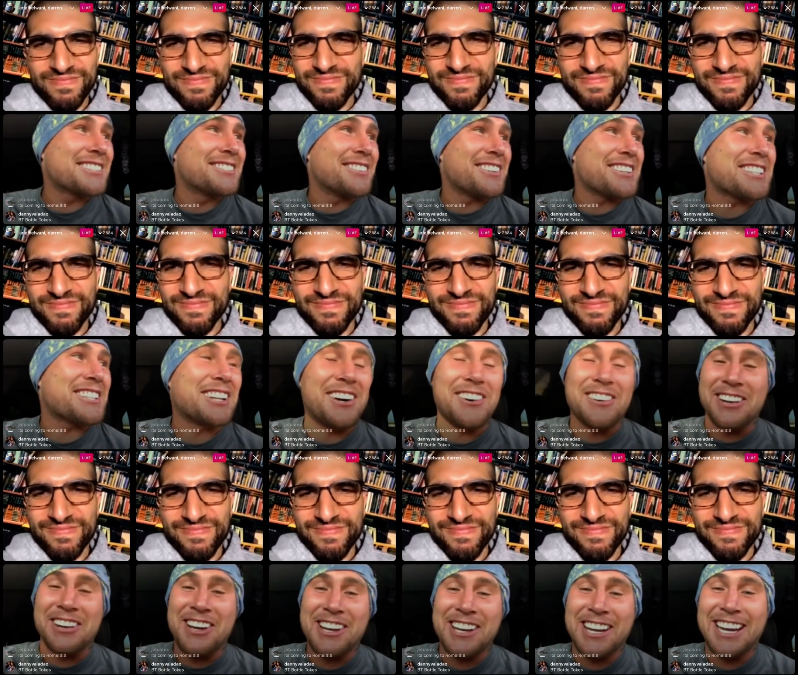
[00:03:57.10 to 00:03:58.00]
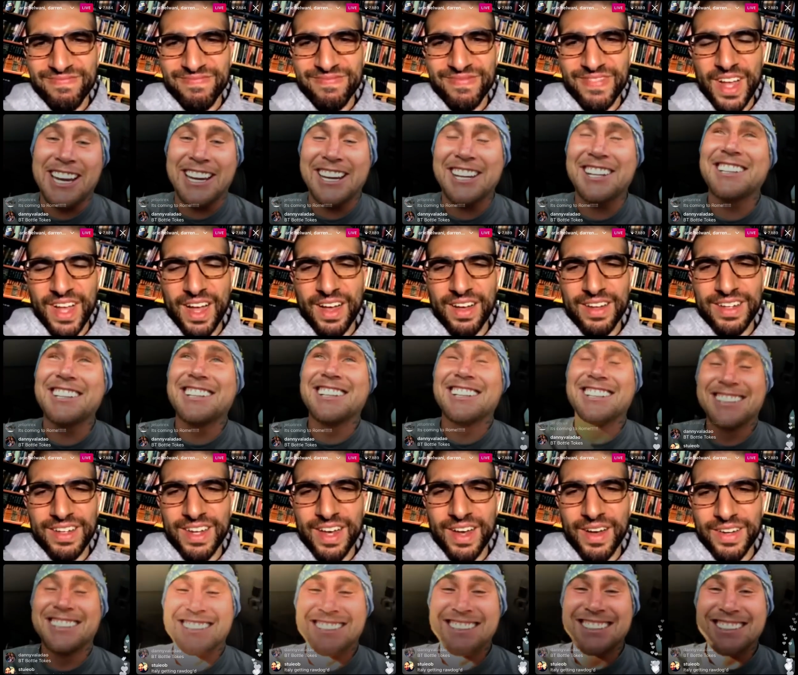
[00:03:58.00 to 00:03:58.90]
Speaker 1: what's going on, Ariel? No,
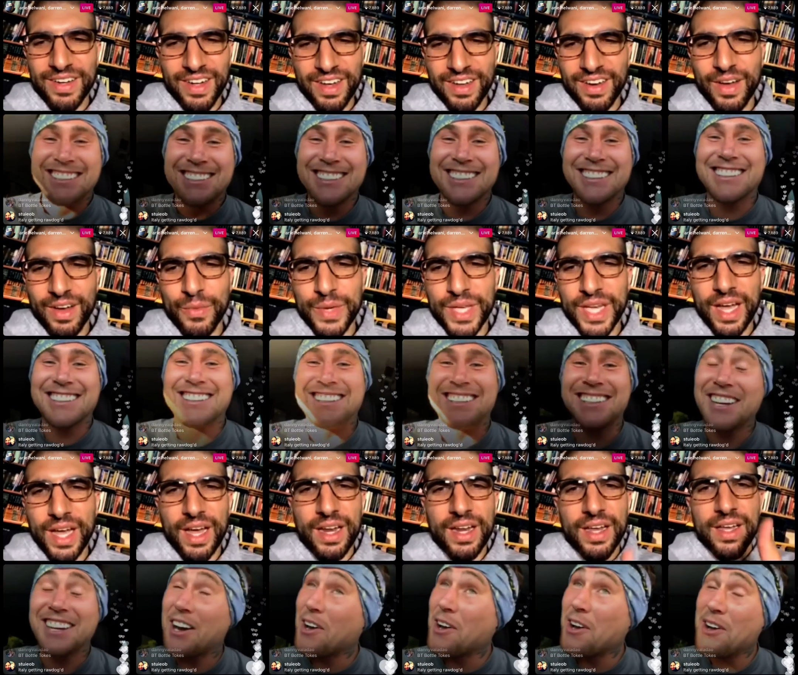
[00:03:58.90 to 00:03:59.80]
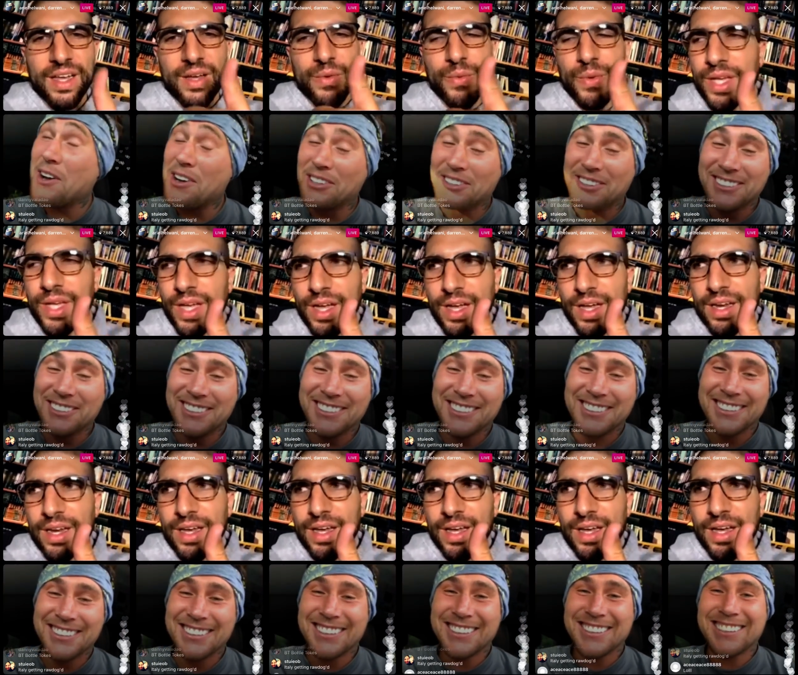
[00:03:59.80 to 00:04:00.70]
Speaker 2: no, no, no. We got we got
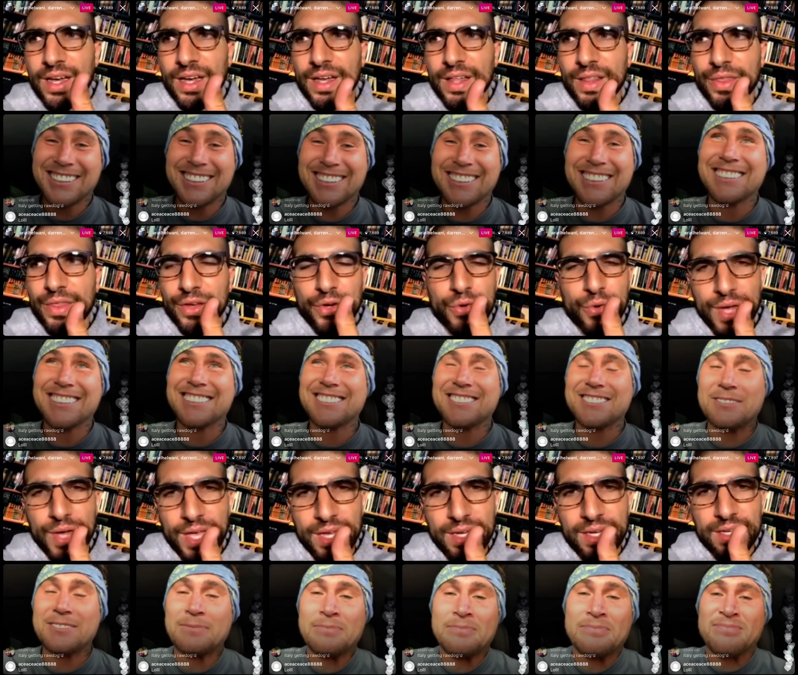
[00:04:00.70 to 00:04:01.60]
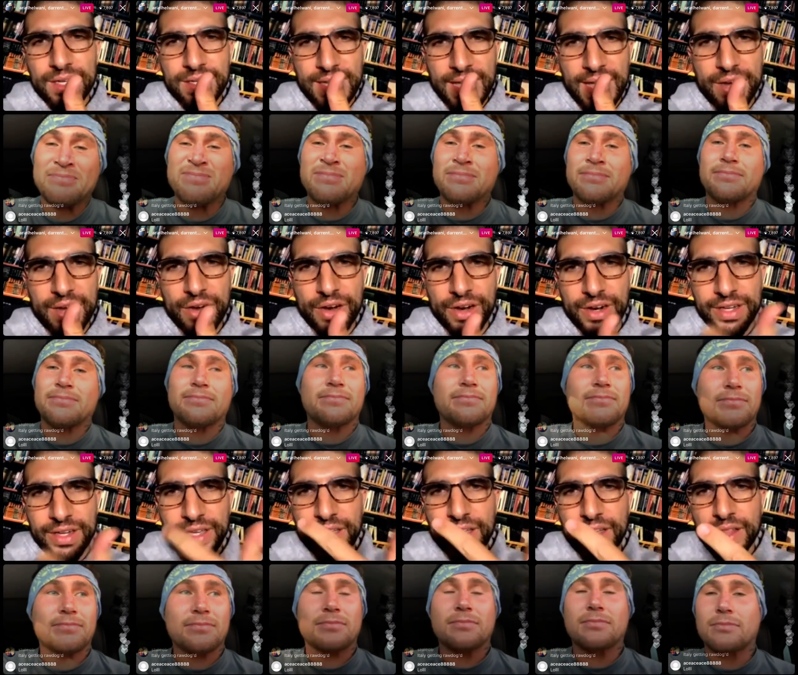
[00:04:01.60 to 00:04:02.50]
uh, the great Dan
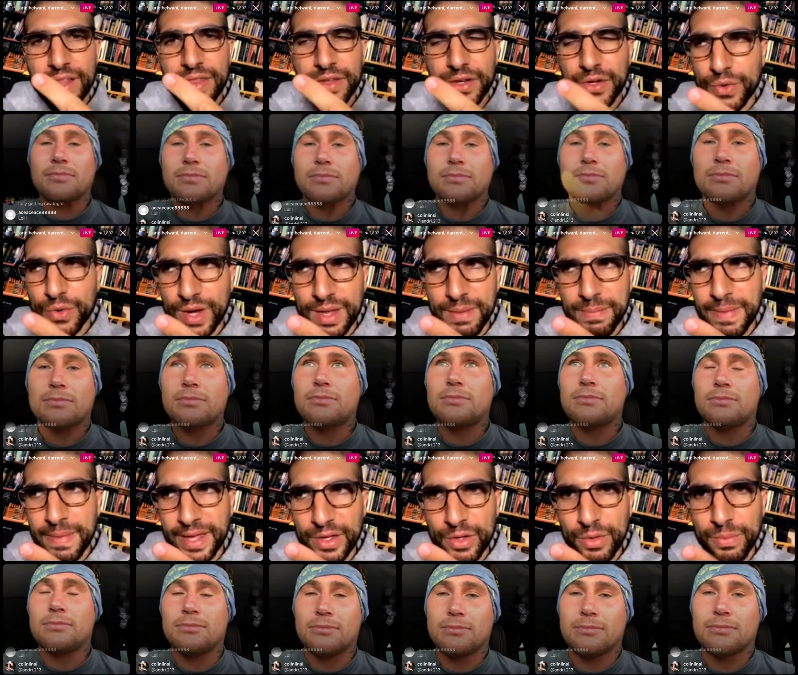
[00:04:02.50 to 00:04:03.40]
Hardy, the great Michael